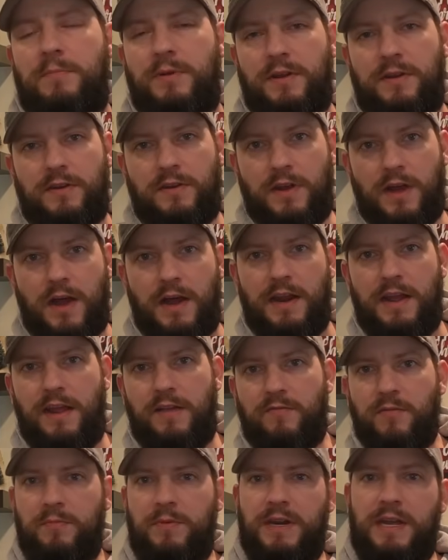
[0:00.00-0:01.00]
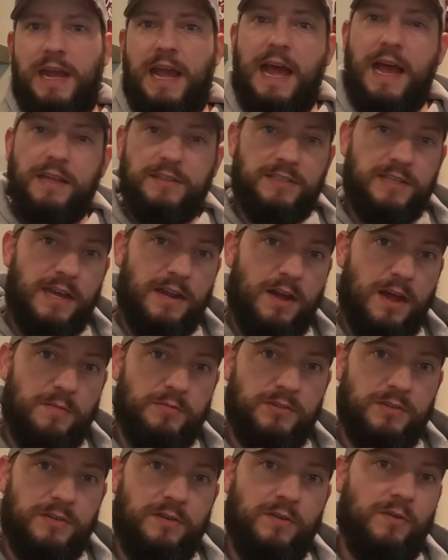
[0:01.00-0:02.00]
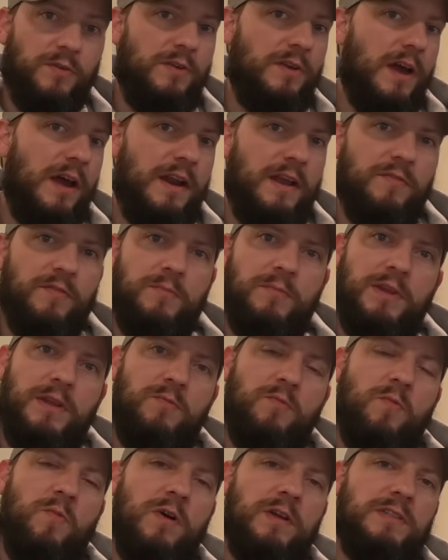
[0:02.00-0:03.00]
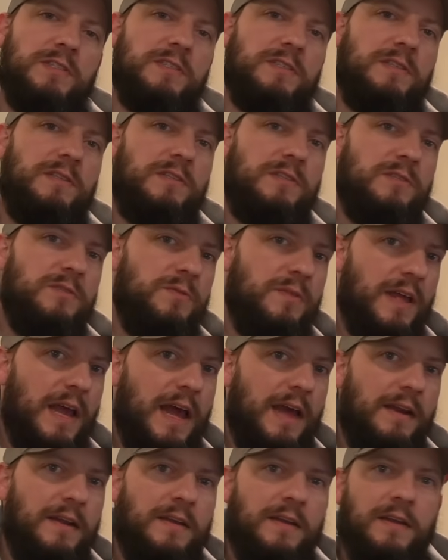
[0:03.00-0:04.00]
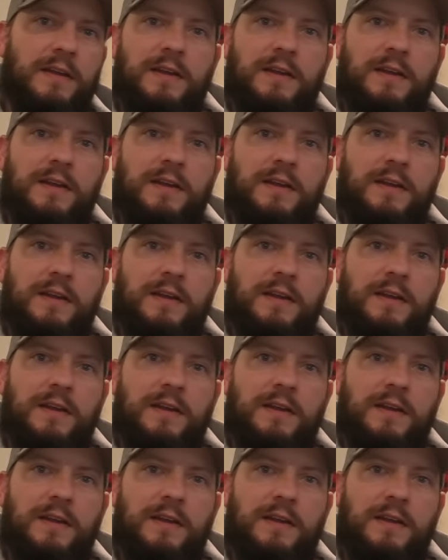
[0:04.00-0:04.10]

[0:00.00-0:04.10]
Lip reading: But not everybody has that option, or not everybody wants to do that.